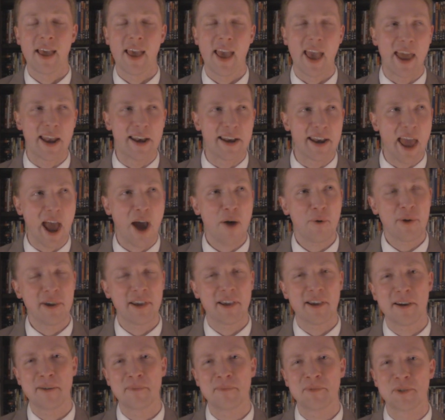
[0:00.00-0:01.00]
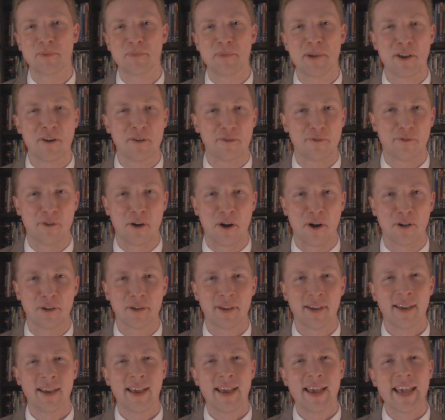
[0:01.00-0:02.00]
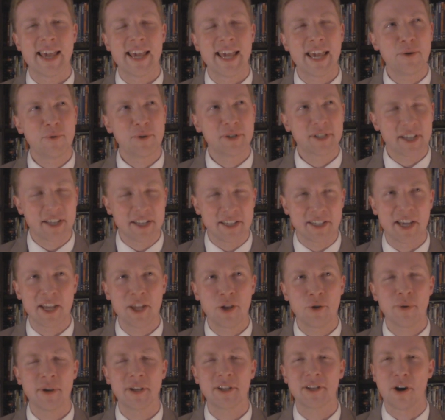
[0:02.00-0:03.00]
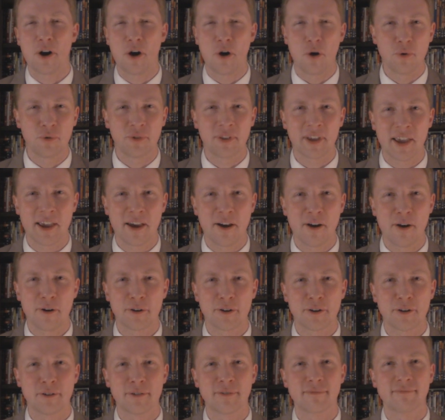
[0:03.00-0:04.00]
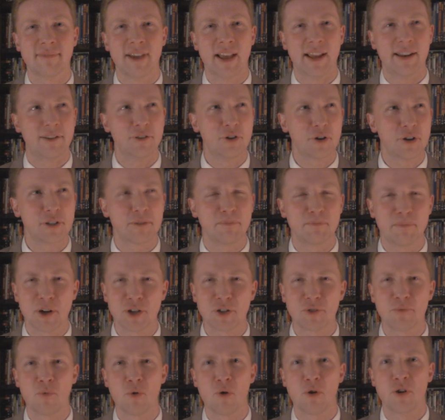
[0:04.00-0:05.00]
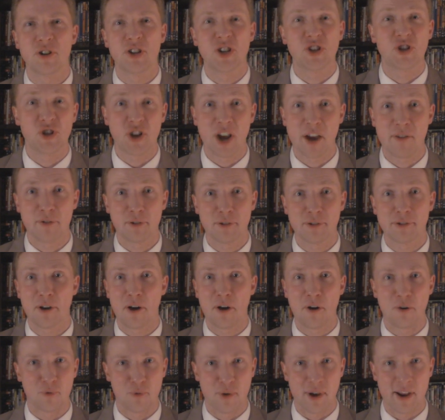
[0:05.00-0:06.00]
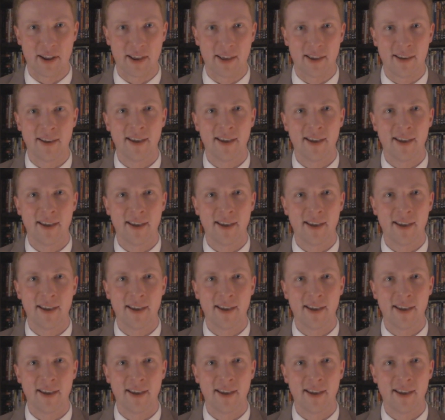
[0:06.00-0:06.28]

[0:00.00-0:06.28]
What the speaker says: And now we come to Peter Falk. He was continuing to hone the character and looks much more disheveled already.